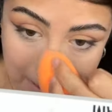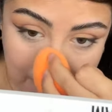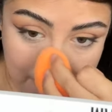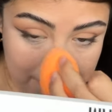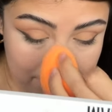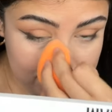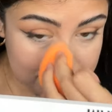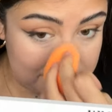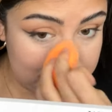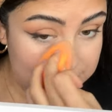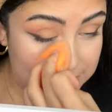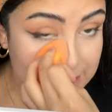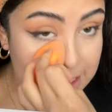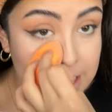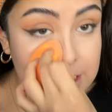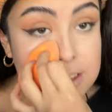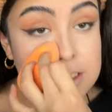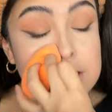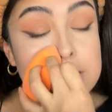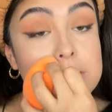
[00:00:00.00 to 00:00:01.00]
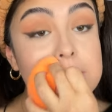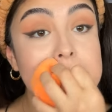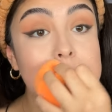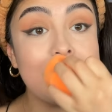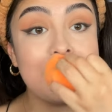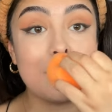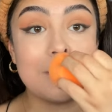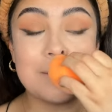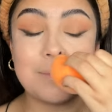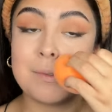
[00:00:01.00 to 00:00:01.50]
I wasn't planning to do
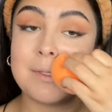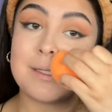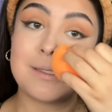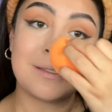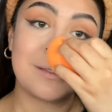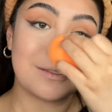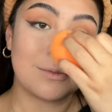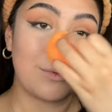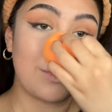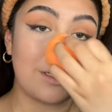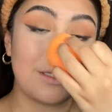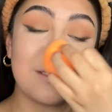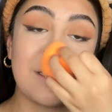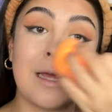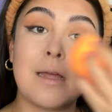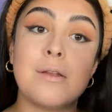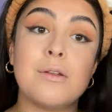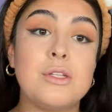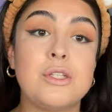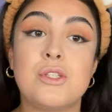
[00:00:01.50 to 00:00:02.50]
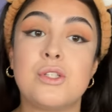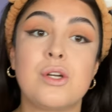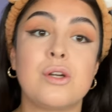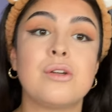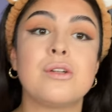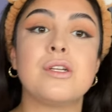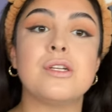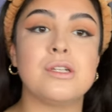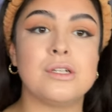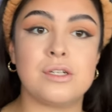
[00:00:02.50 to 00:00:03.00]
this, but this is what it's
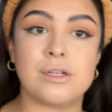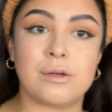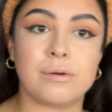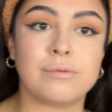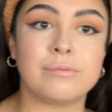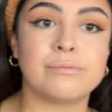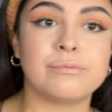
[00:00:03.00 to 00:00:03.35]
turned into.